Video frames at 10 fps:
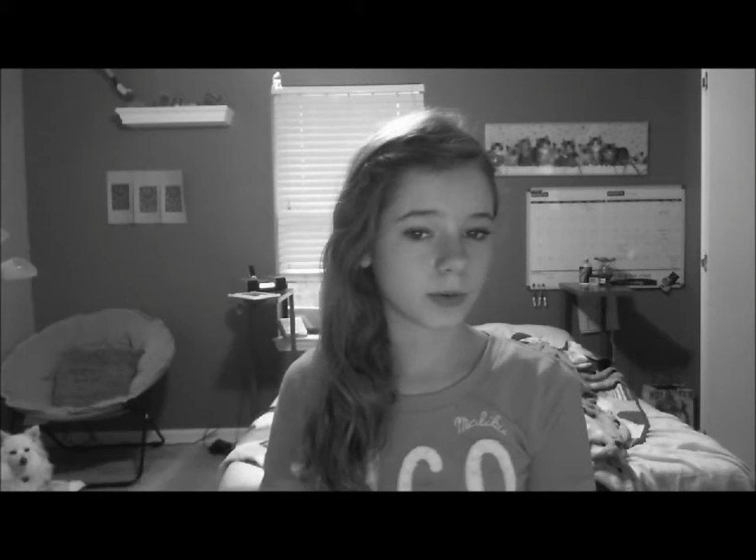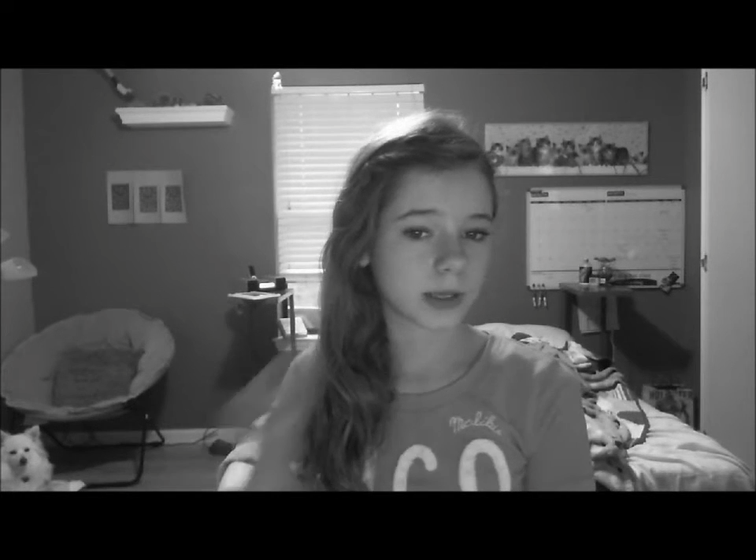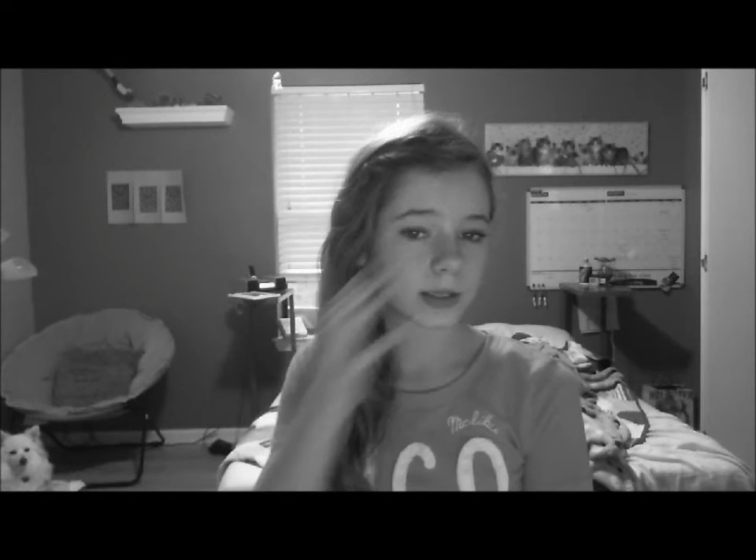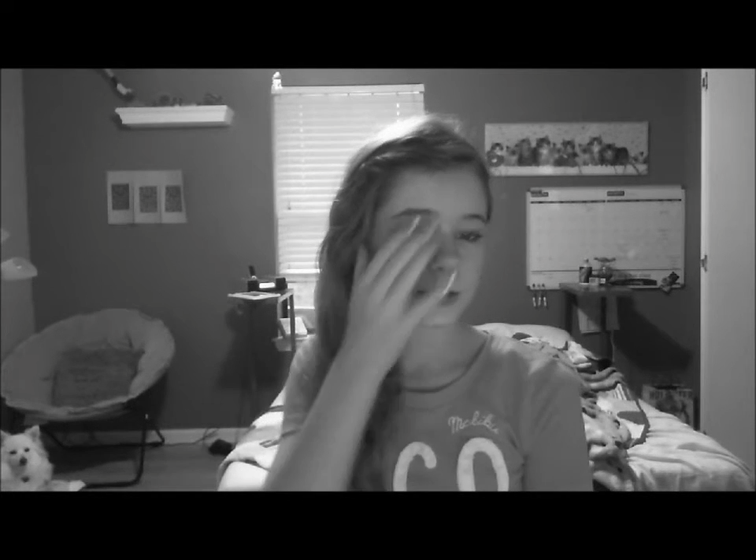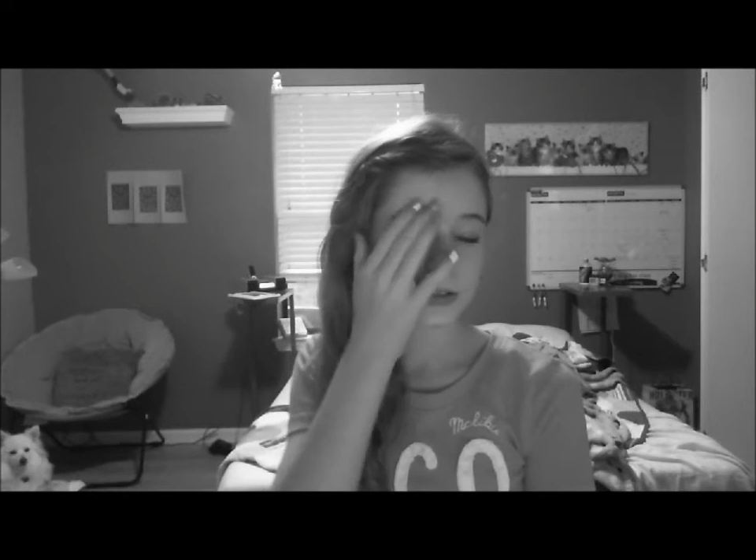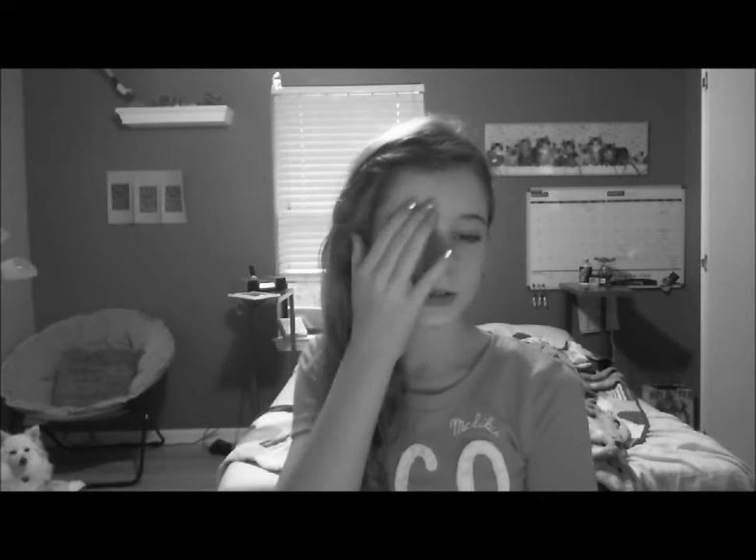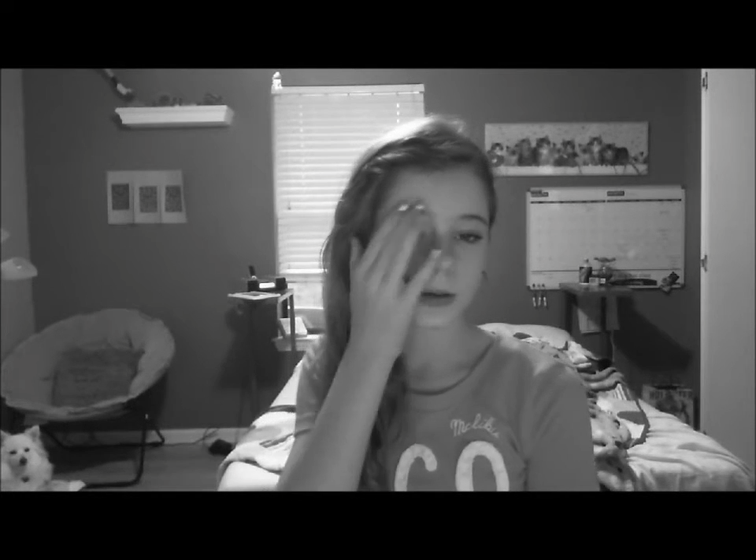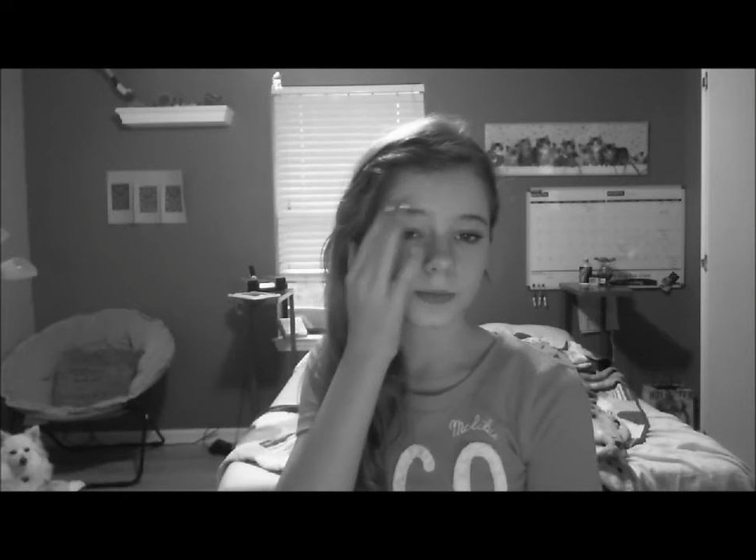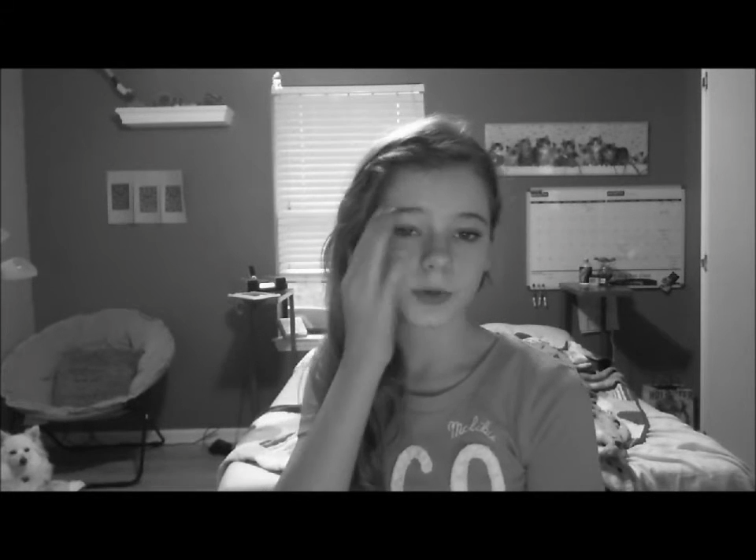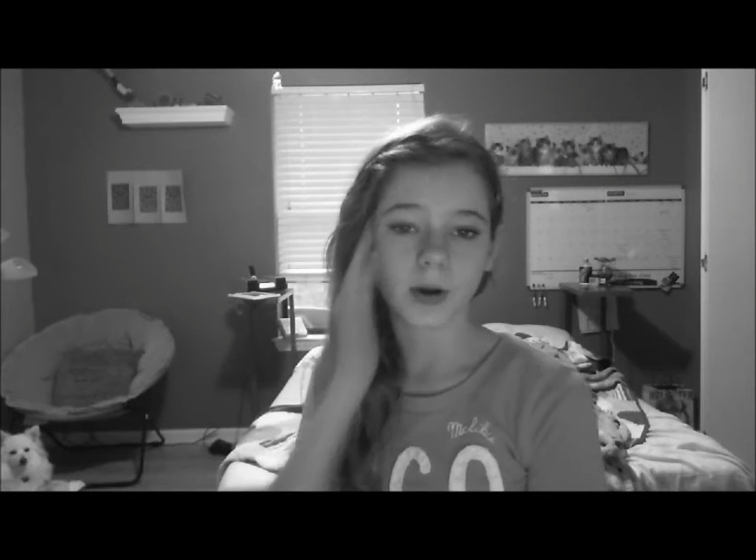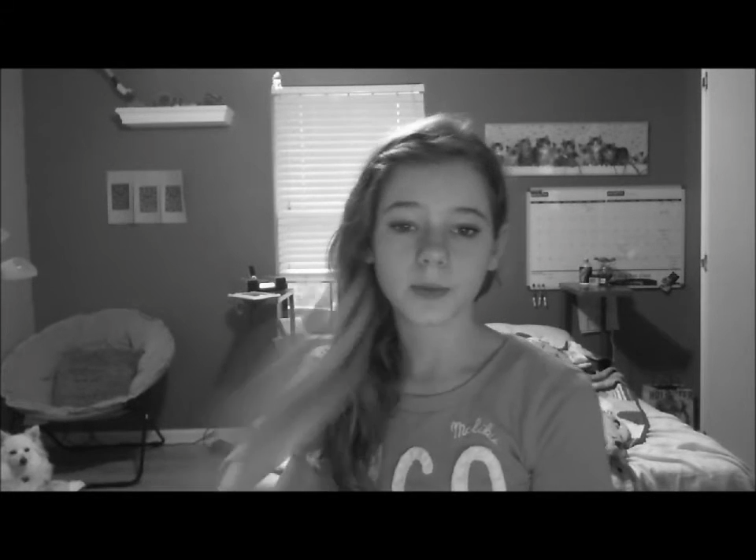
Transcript: it's um, the right